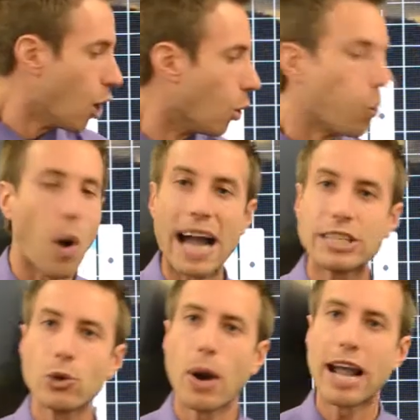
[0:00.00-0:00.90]
Why
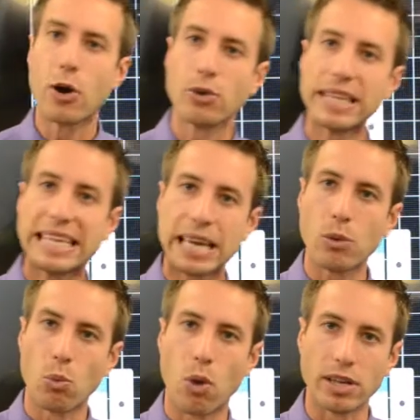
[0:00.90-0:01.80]
do I only
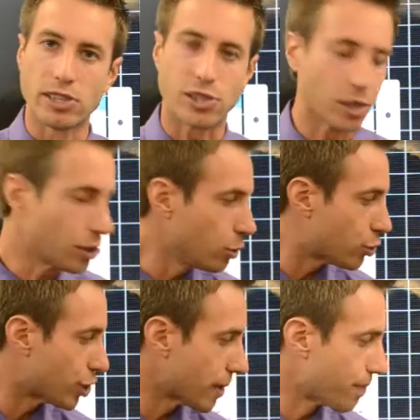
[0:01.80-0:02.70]
get one
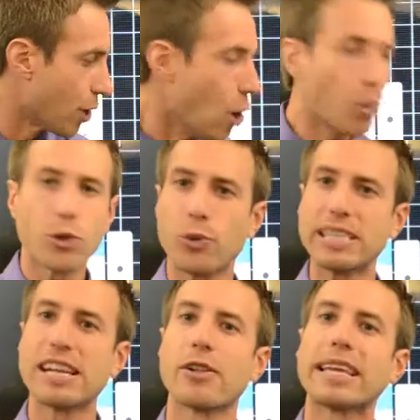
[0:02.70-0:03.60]
solution? Well, the reason
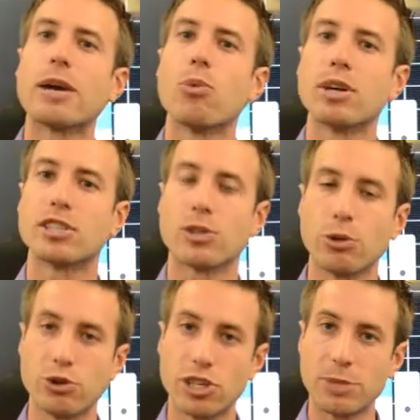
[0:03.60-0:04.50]
I only get one
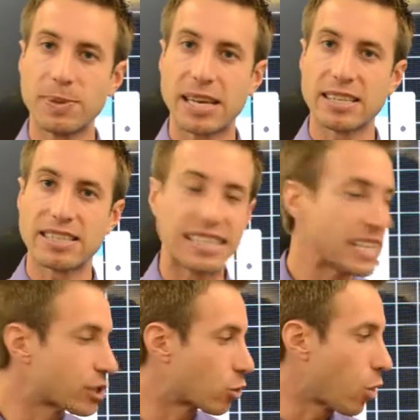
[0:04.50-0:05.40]
solution is because
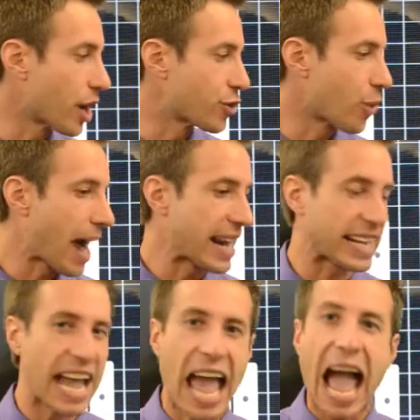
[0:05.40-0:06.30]
this quadratic,
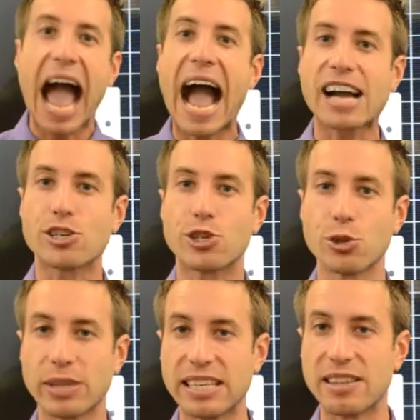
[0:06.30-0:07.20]

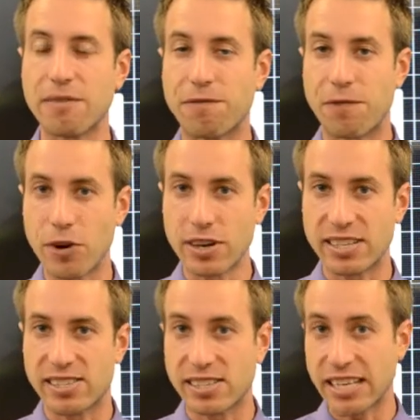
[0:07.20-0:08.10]
actually the
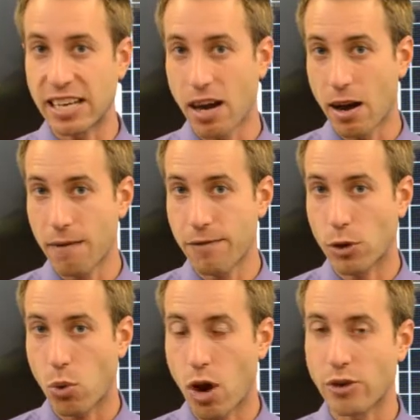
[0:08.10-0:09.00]
vertice of the
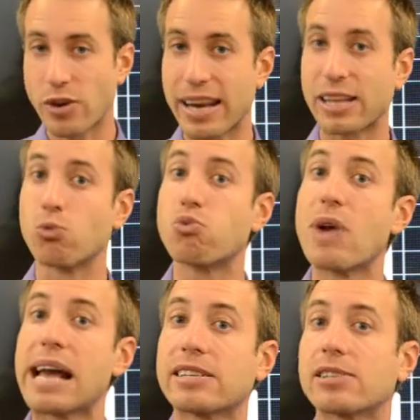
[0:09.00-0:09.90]
quadratic
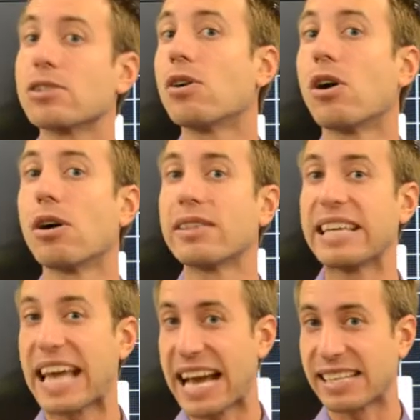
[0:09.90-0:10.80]
rests on
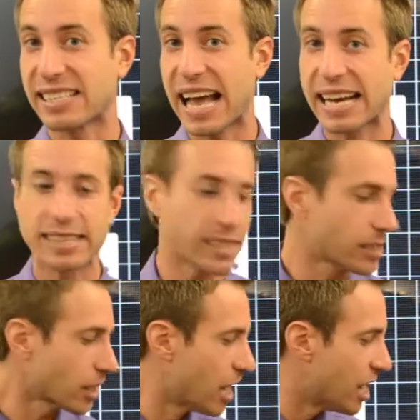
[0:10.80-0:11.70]
the
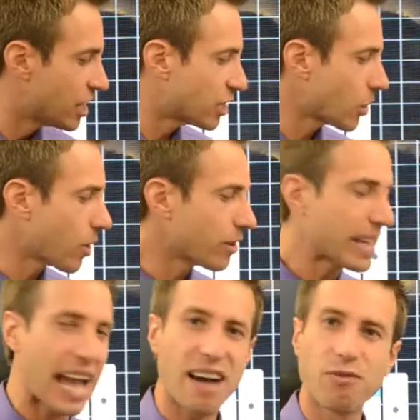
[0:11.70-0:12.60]
x-axis, so I only
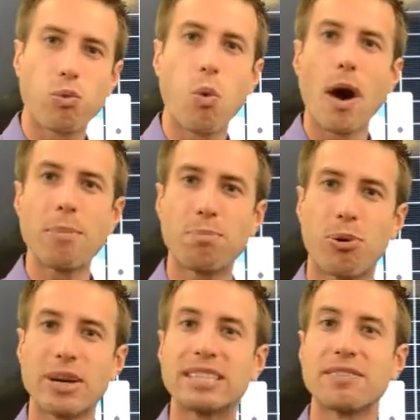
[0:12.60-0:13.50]
have one
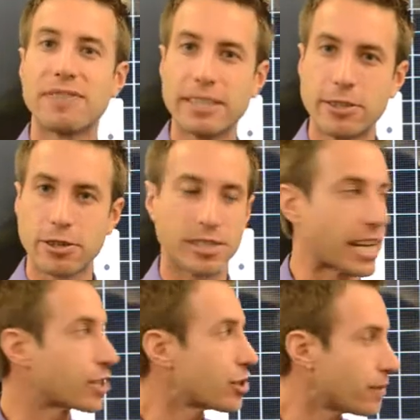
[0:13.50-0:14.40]
point of
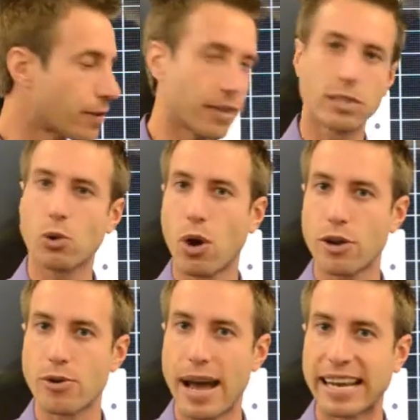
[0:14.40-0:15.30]
intersection for this
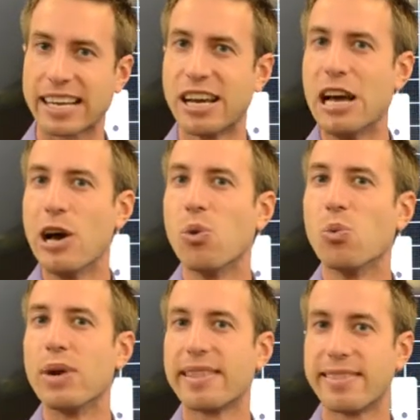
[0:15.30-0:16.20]
quadratic
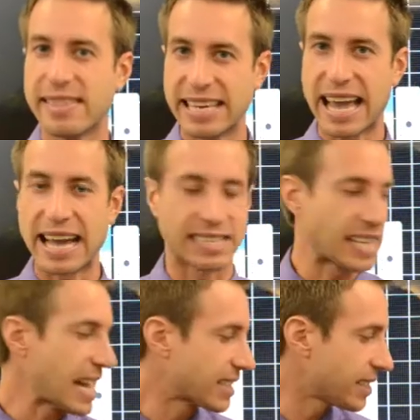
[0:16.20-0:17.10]
with the
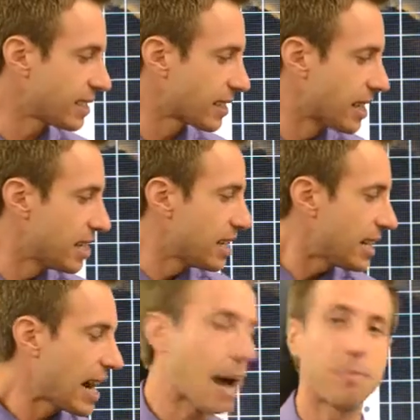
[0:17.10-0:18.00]
x-axis, and
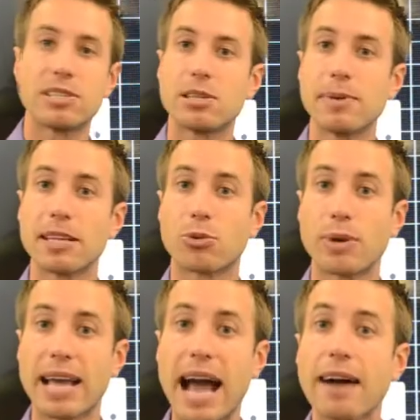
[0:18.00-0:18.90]
it happens to be at
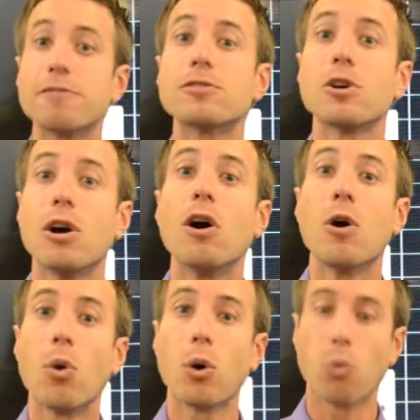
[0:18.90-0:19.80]
3/2
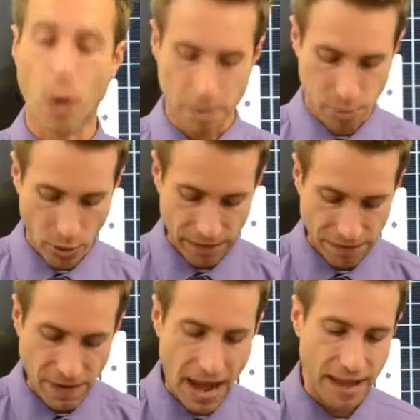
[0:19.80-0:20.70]
or
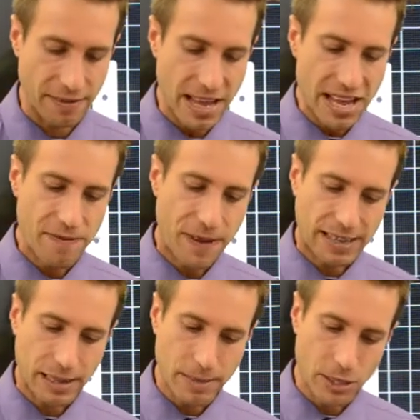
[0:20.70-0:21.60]
1.5. In
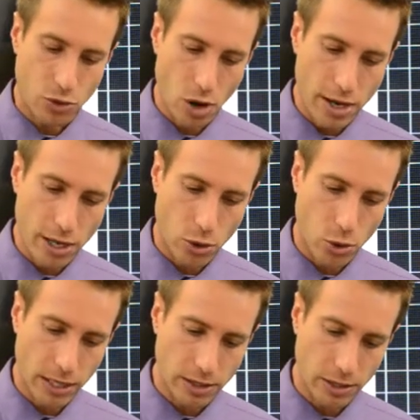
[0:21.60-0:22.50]
fact, let me draw you a
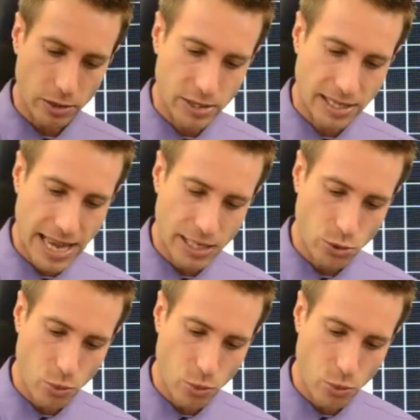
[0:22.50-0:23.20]
quick little sketch.